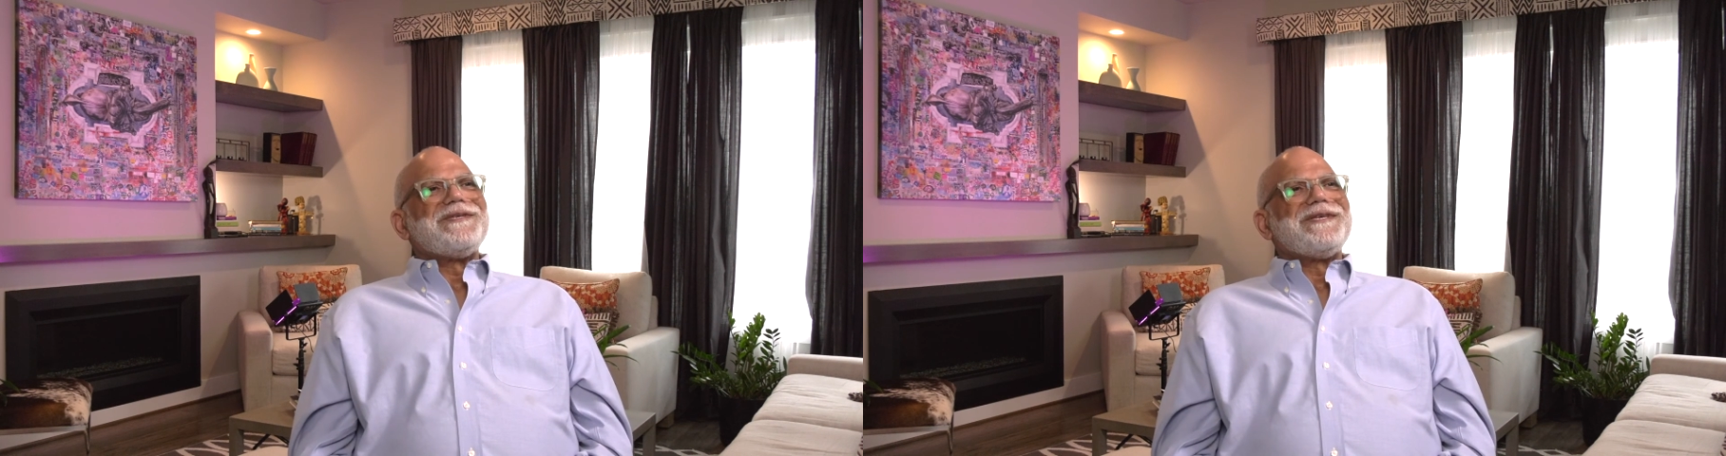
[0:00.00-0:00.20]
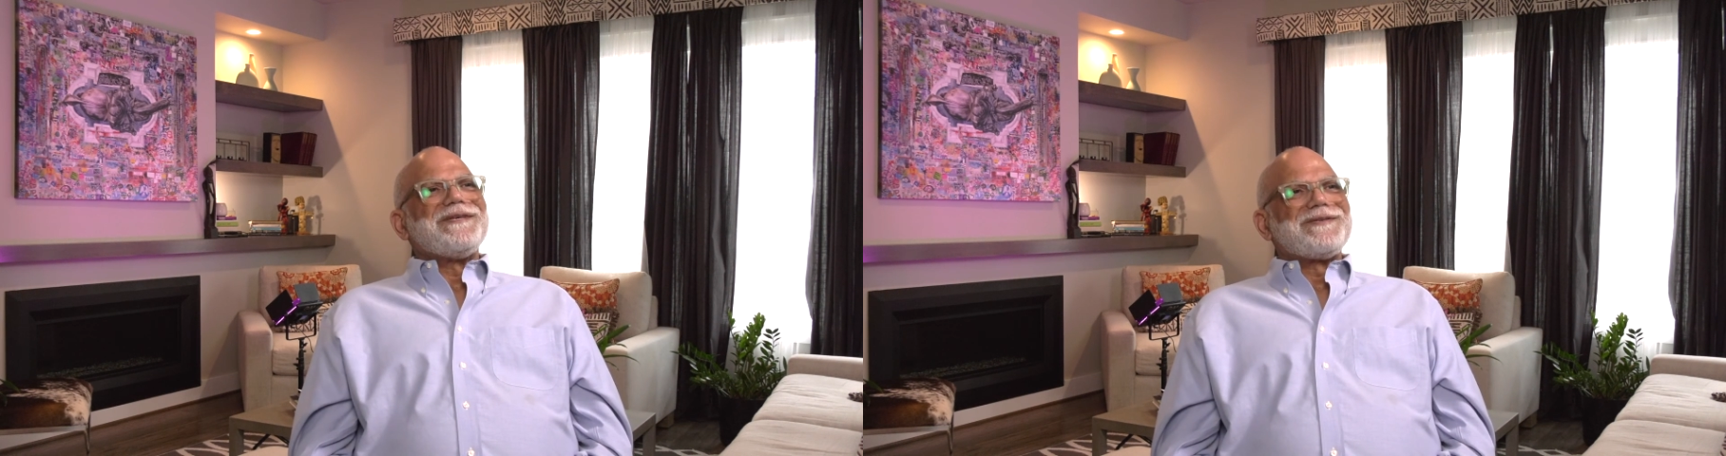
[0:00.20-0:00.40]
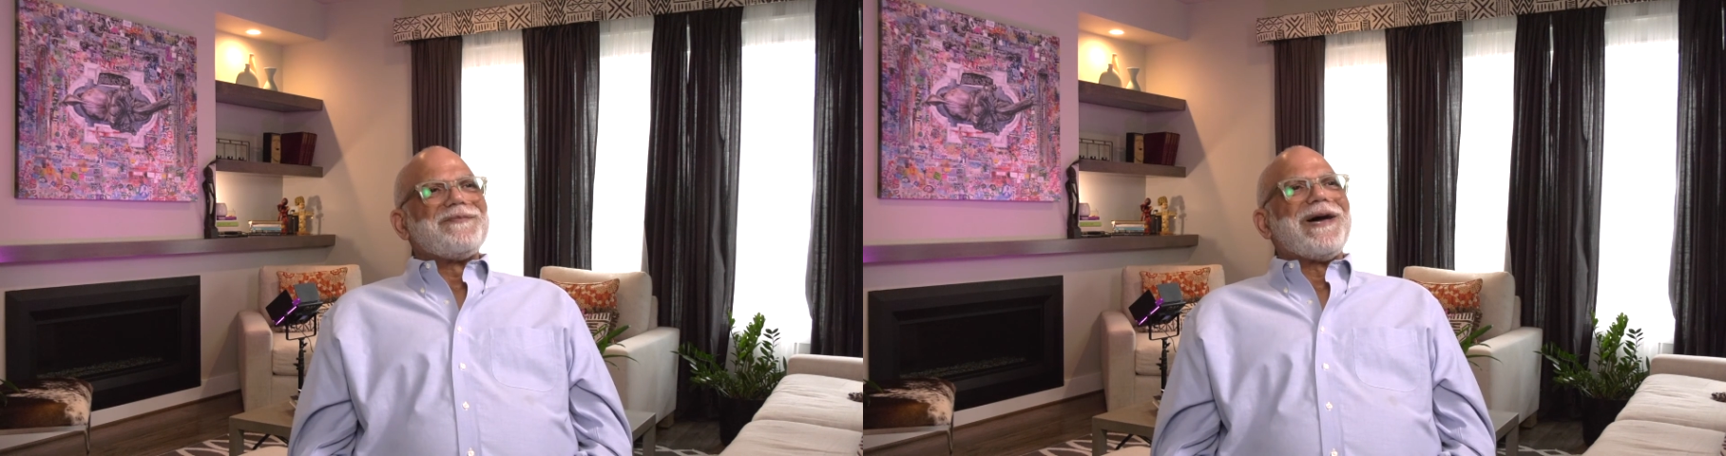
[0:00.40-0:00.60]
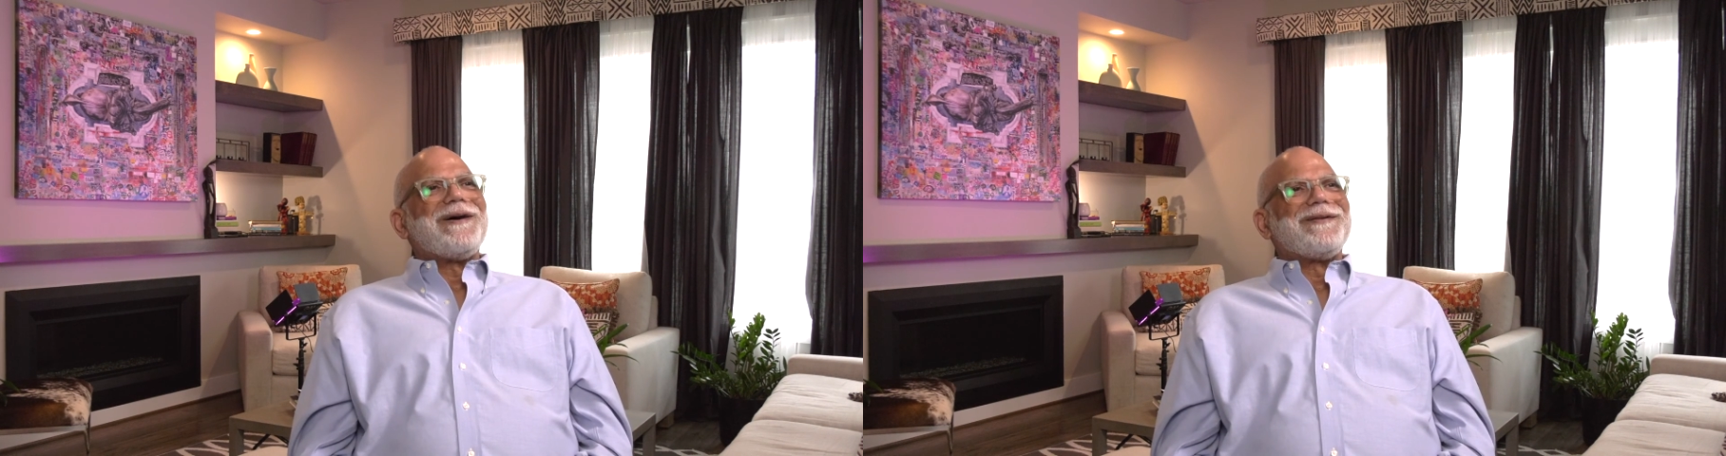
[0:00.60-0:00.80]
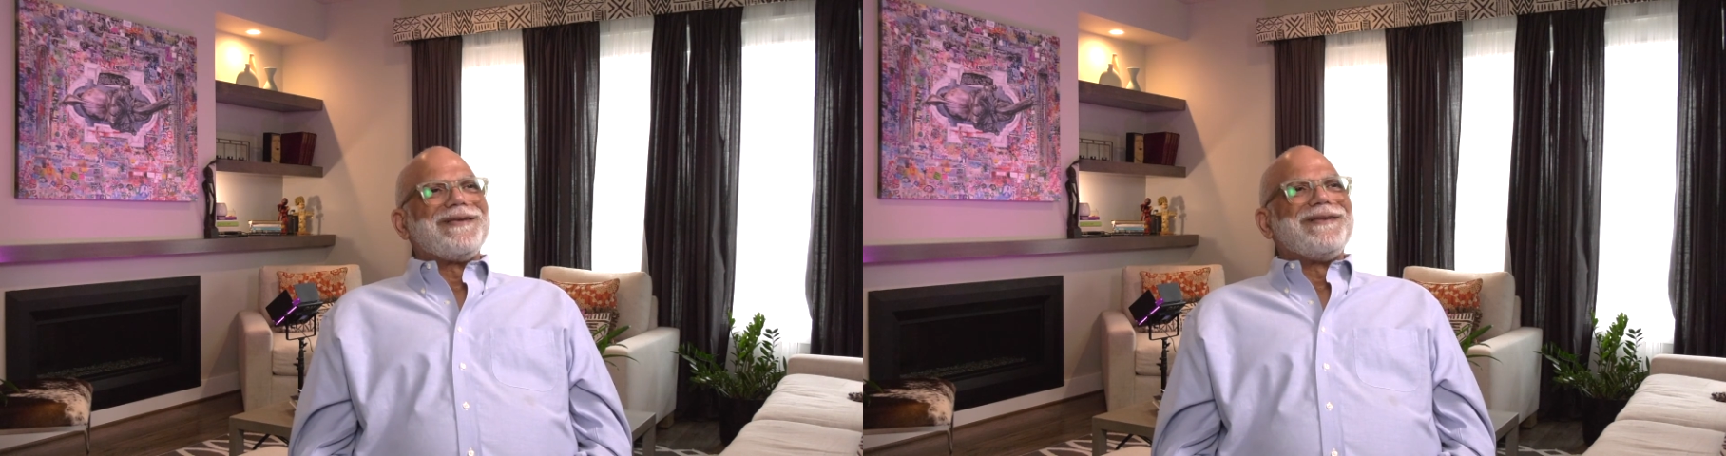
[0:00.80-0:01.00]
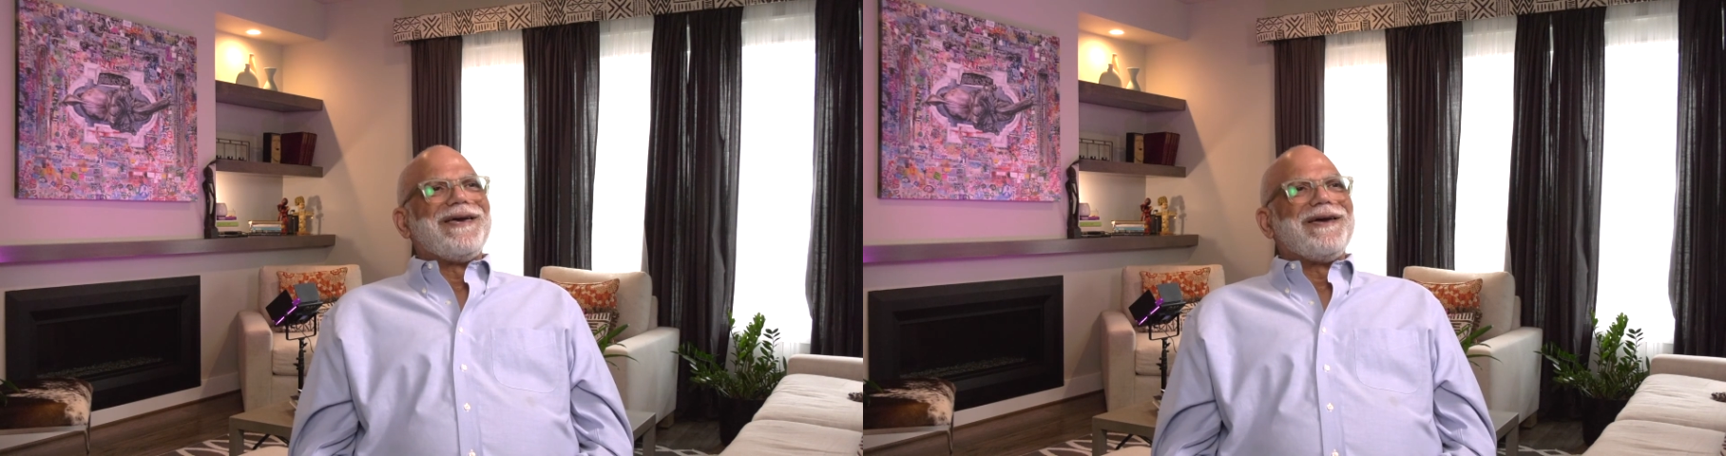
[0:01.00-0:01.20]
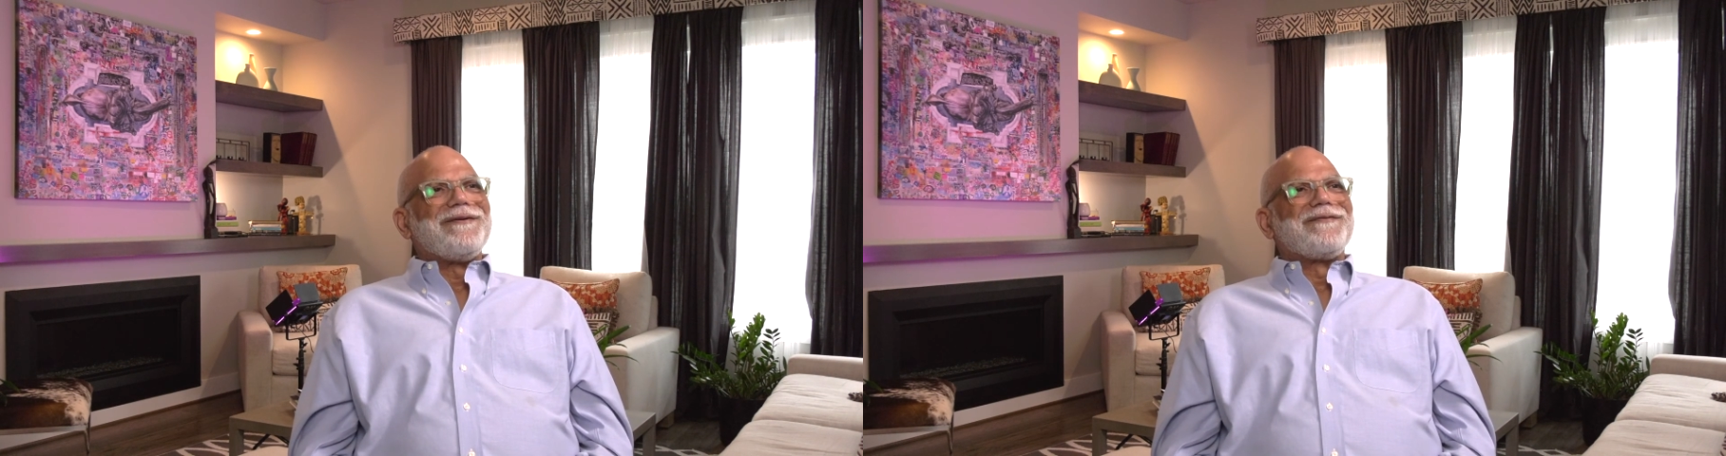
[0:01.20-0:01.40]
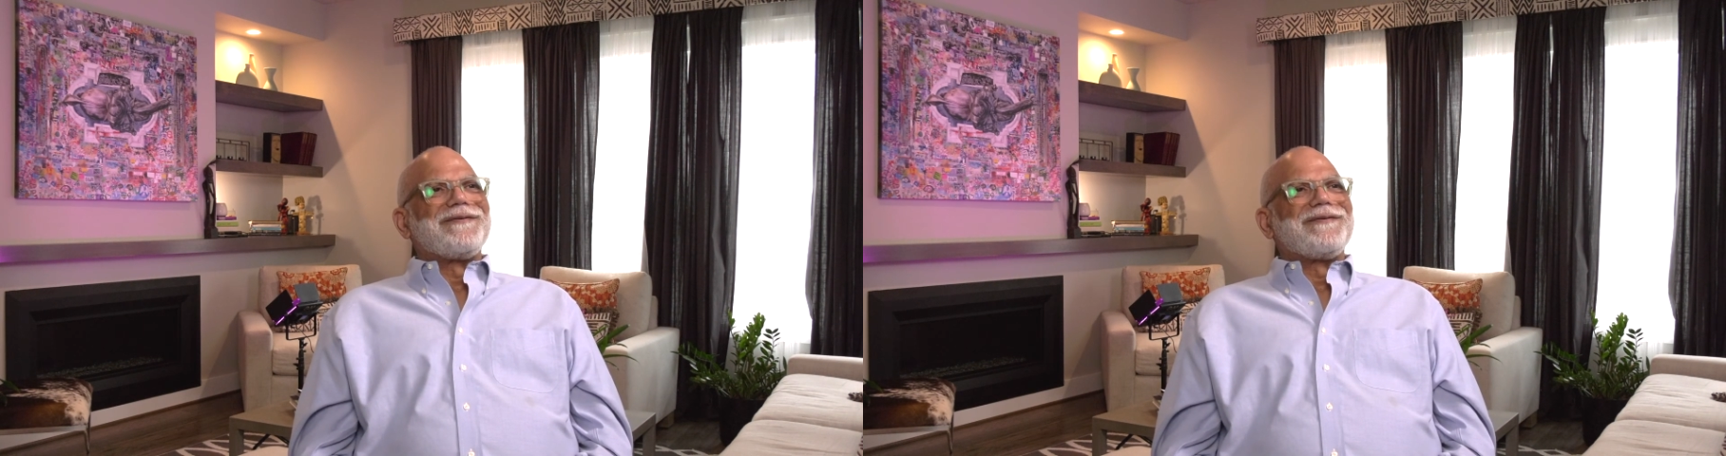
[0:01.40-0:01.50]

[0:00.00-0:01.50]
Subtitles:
did smile and laugh.